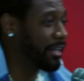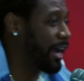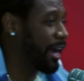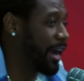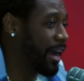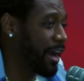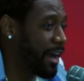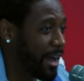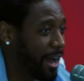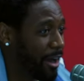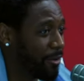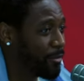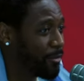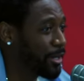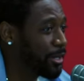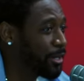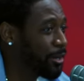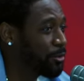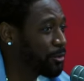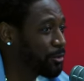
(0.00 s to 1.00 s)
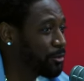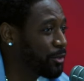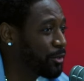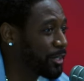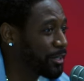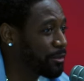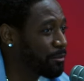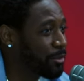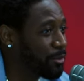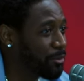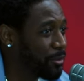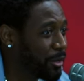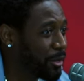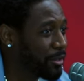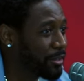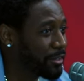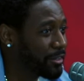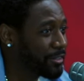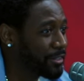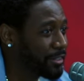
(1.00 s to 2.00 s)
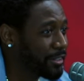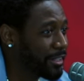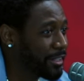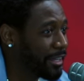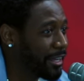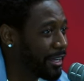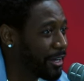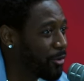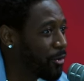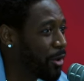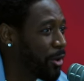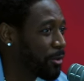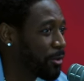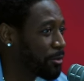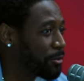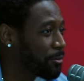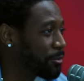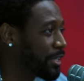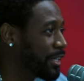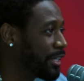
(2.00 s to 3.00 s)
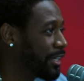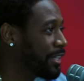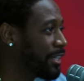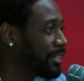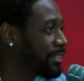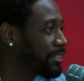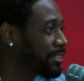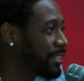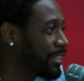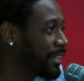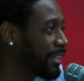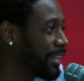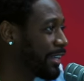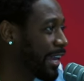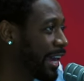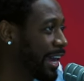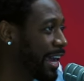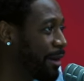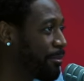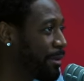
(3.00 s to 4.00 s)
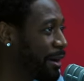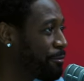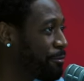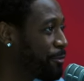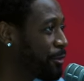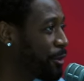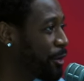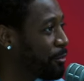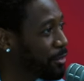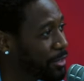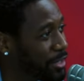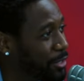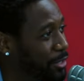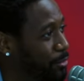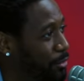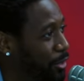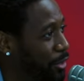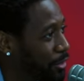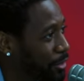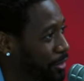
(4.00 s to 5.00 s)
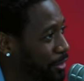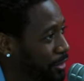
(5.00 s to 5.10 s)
I, I really don't do nothing but work and go home to them kids, yeah. and I have my fun within work.